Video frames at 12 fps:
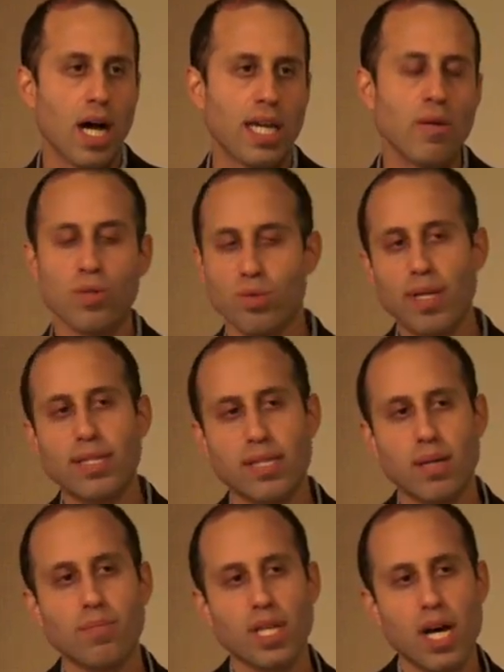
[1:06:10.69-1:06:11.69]
he will spend
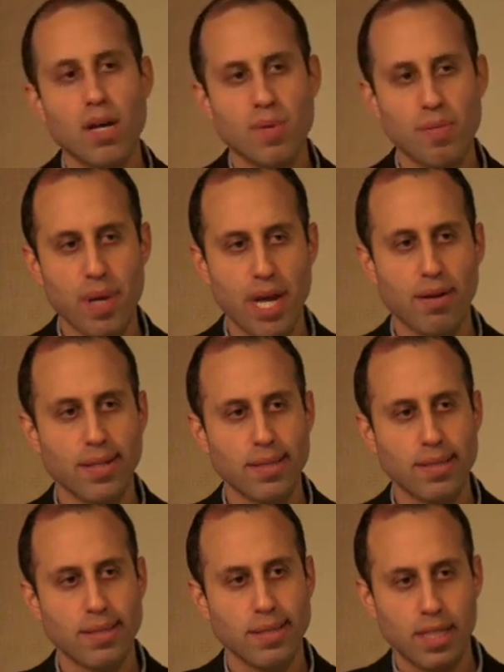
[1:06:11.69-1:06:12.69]
some time in
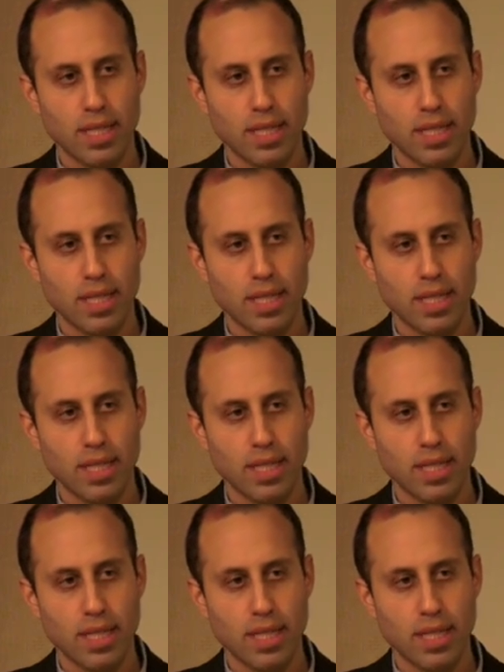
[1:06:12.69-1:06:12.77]
Paris